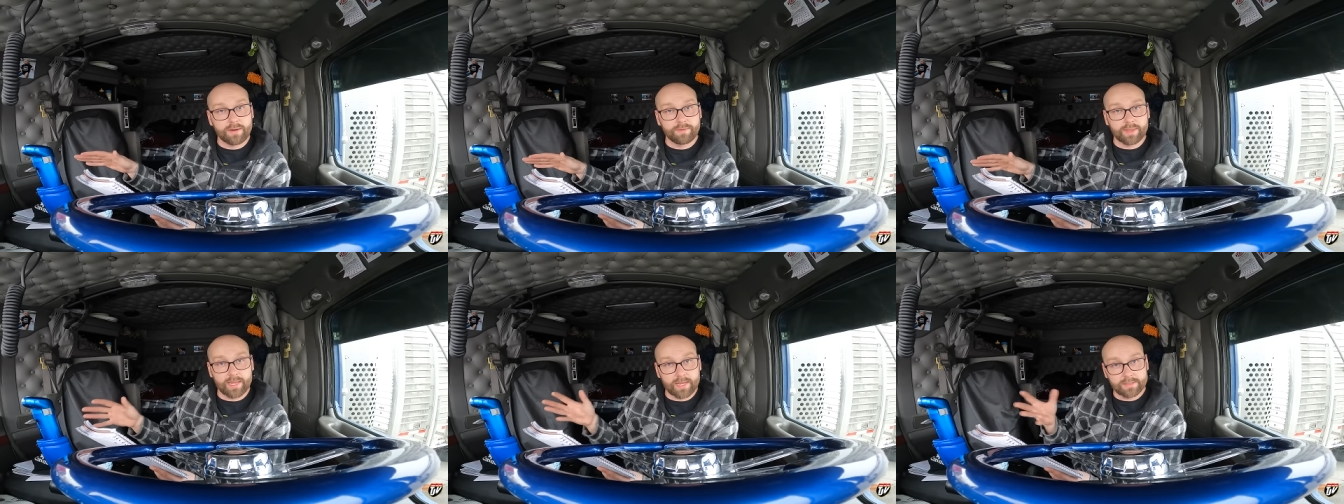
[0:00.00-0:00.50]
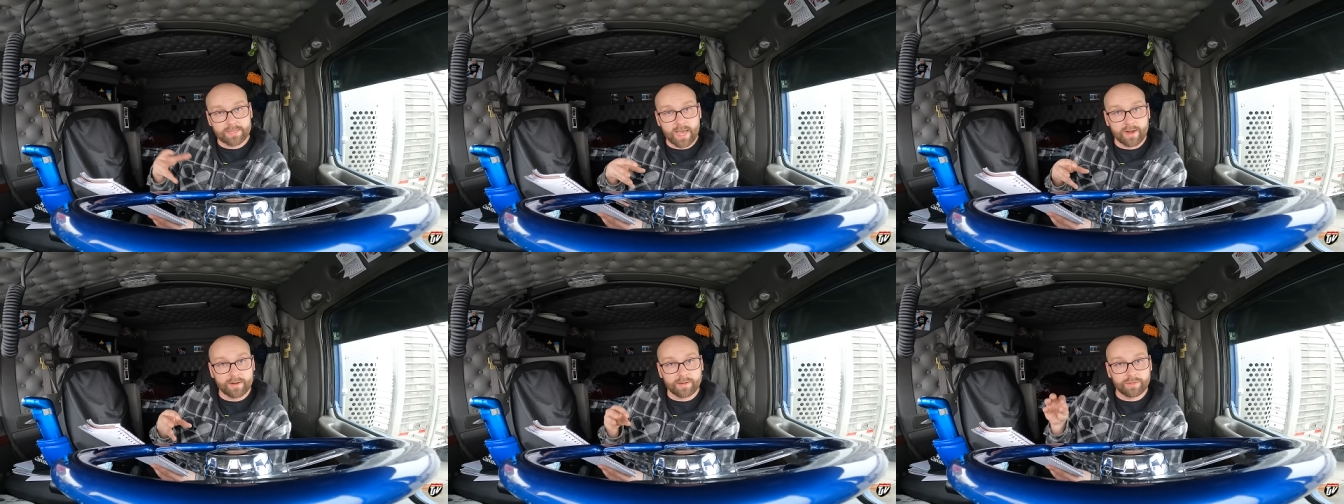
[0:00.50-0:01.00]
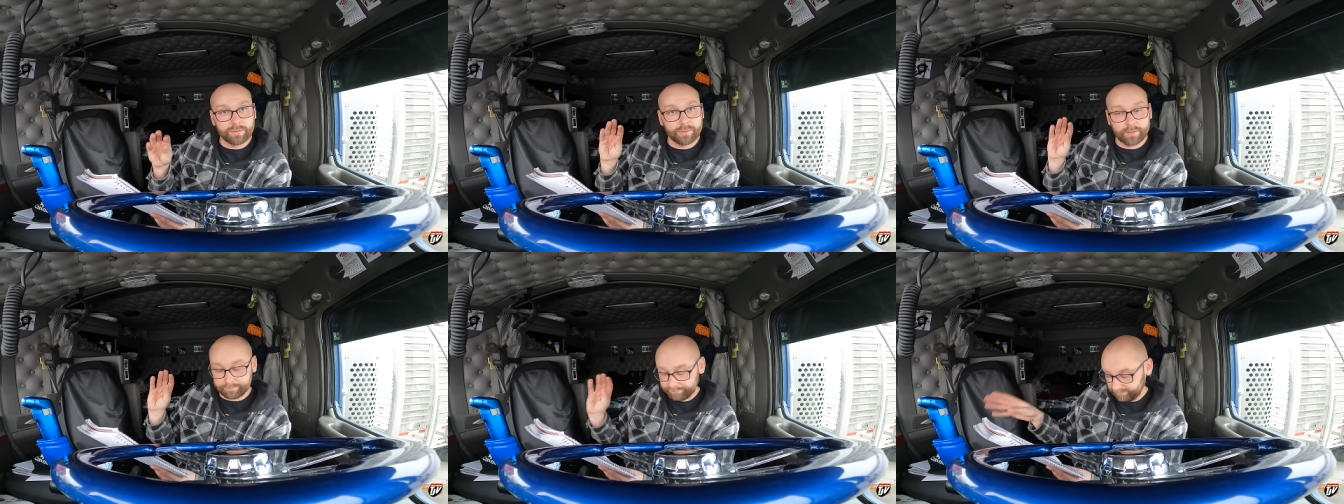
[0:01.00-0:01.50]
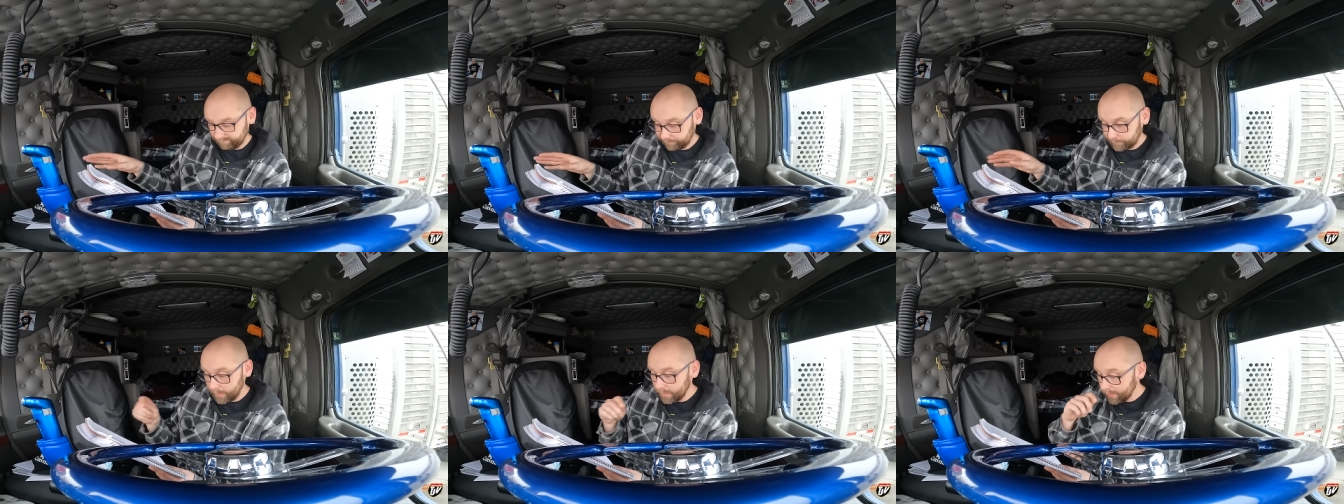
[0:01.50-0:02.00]
and everything else added into it,
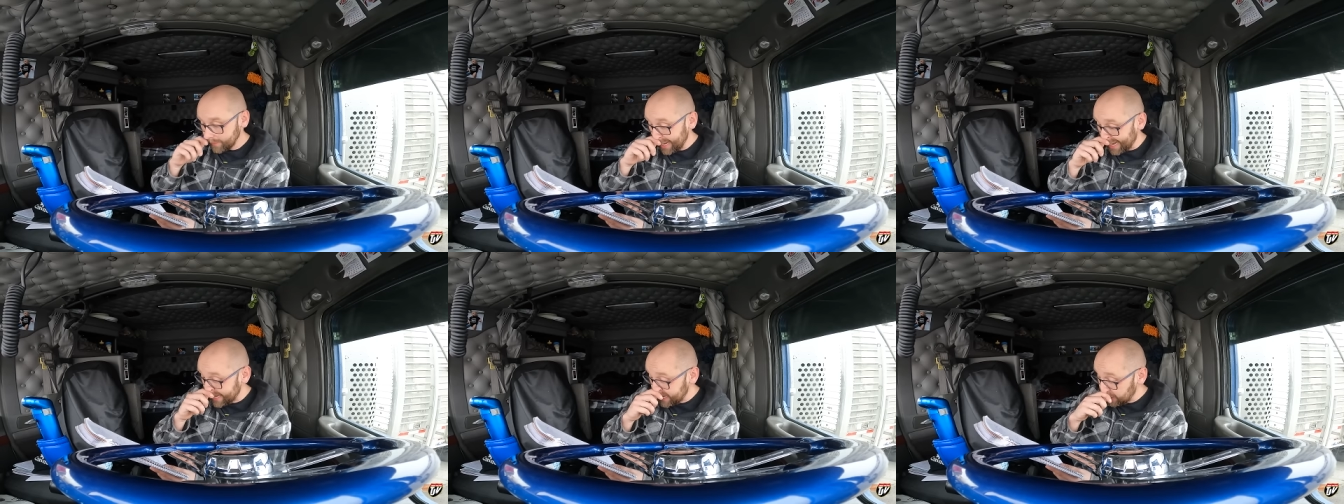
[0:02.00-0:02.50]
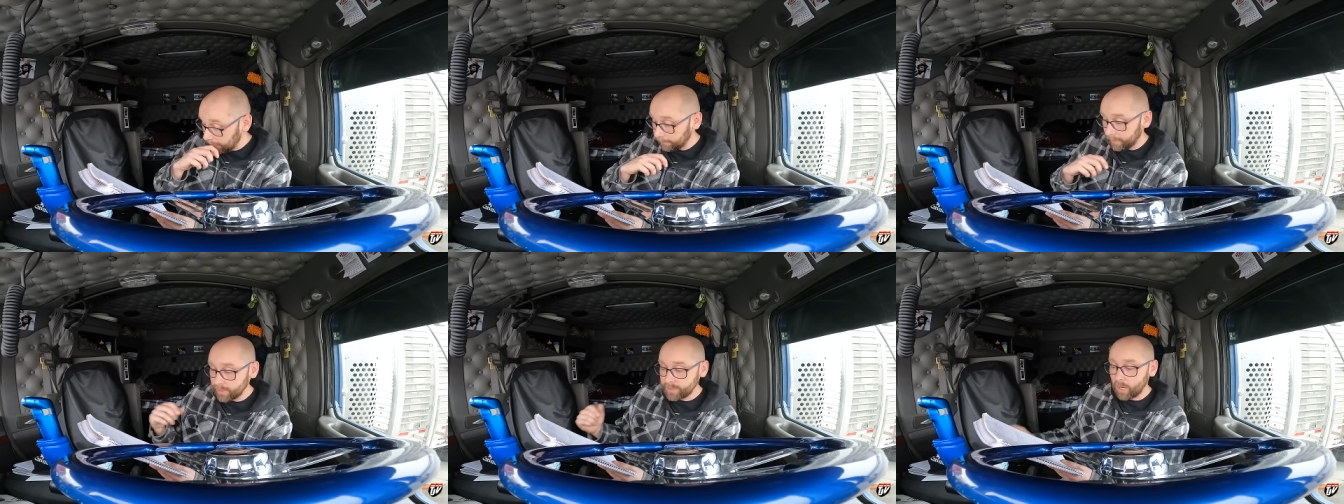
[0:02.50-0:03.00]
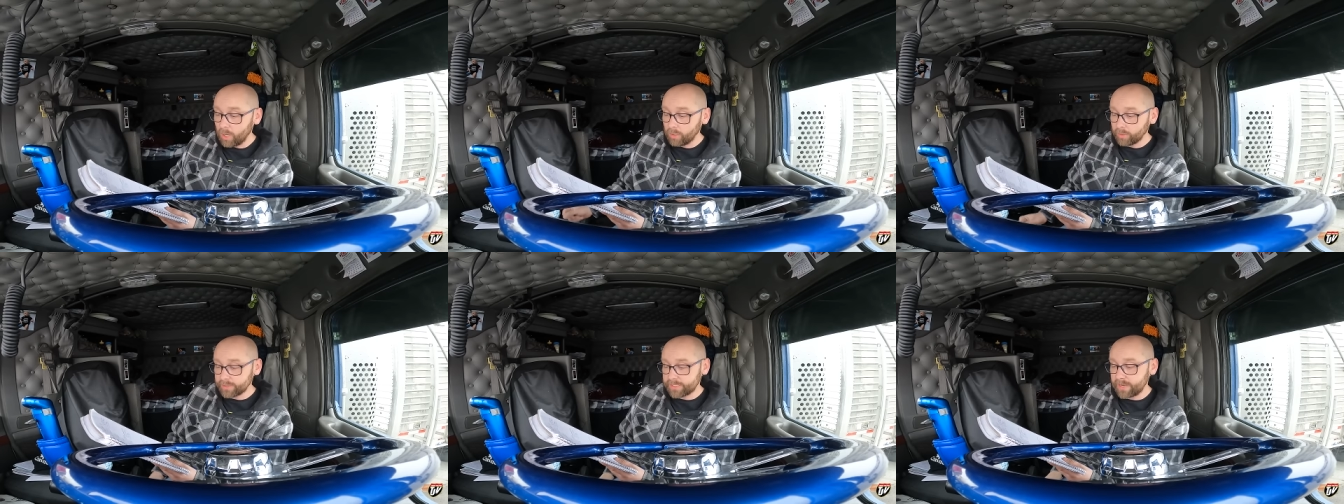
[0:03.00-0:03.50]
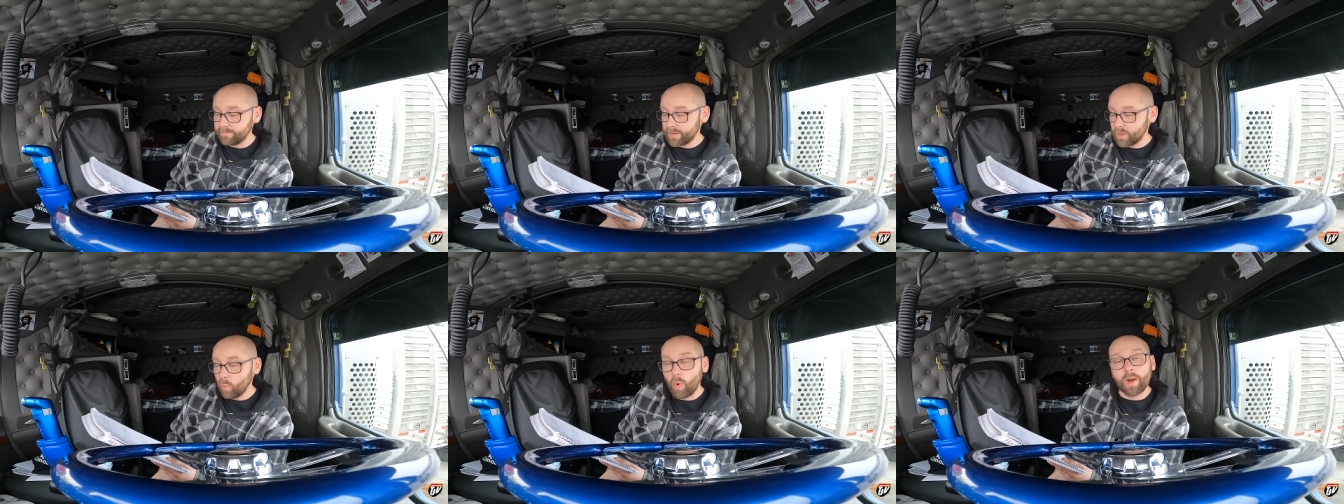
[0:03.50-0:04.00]
in Canadian, one dollar and
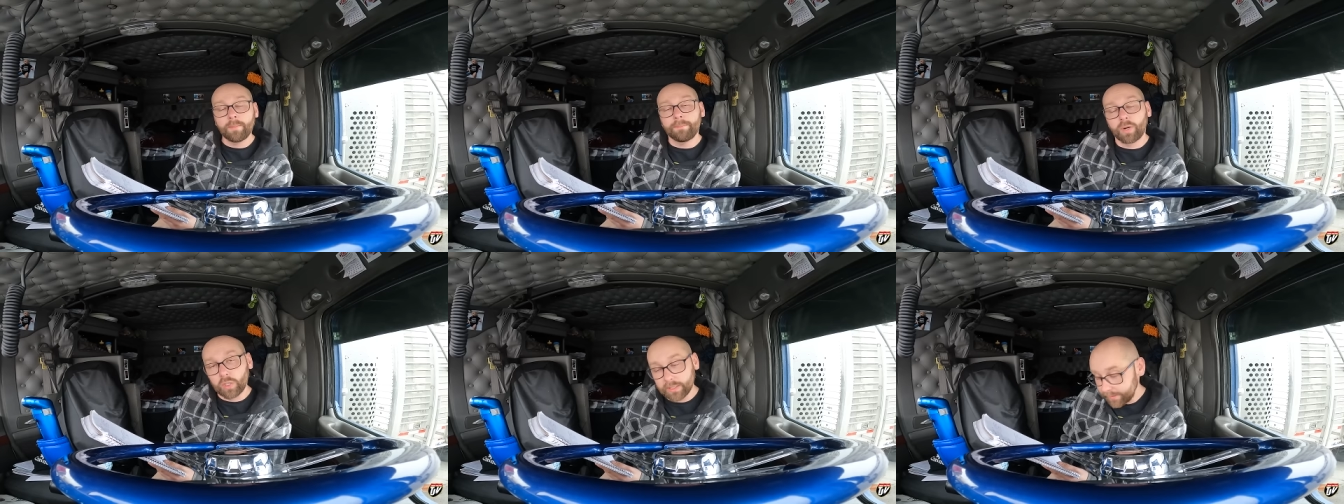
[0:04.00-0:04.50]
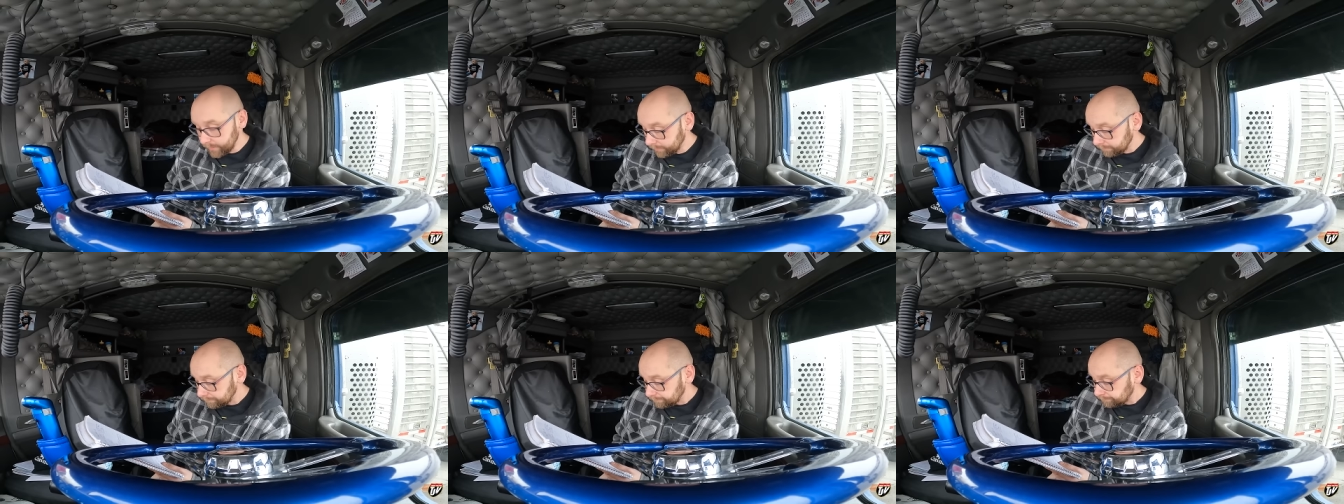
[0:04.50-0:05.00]
seventy-one cents per liter,